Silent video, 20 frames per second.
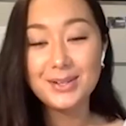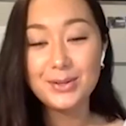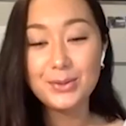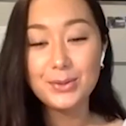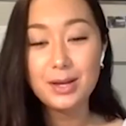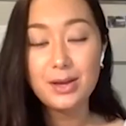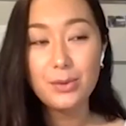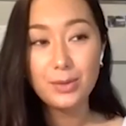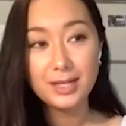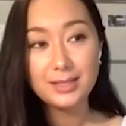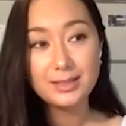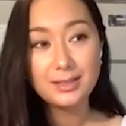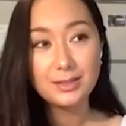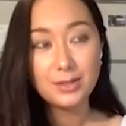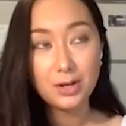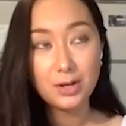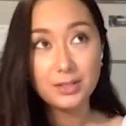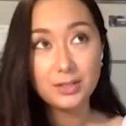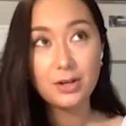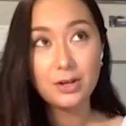So
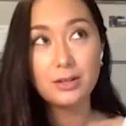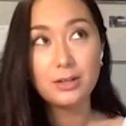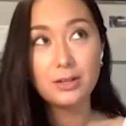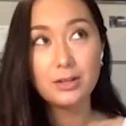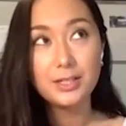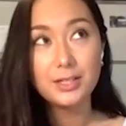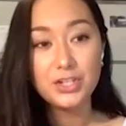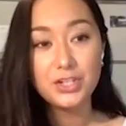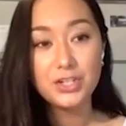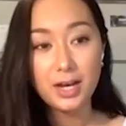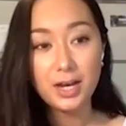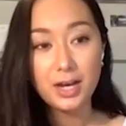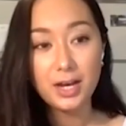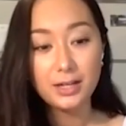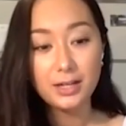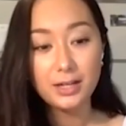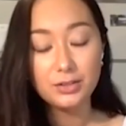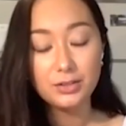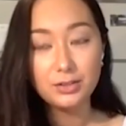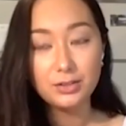when I started
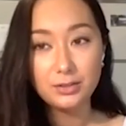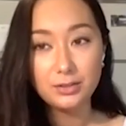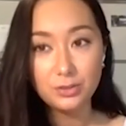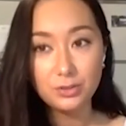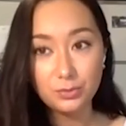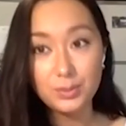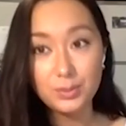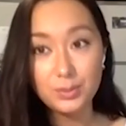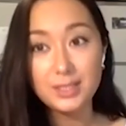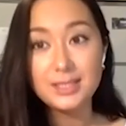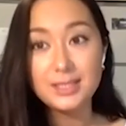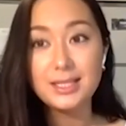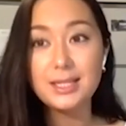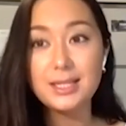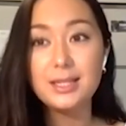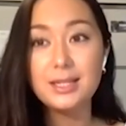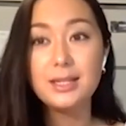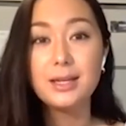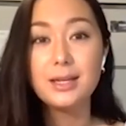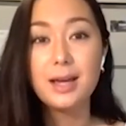college at
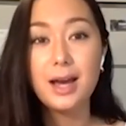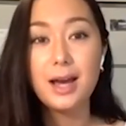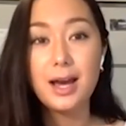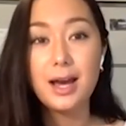UBC,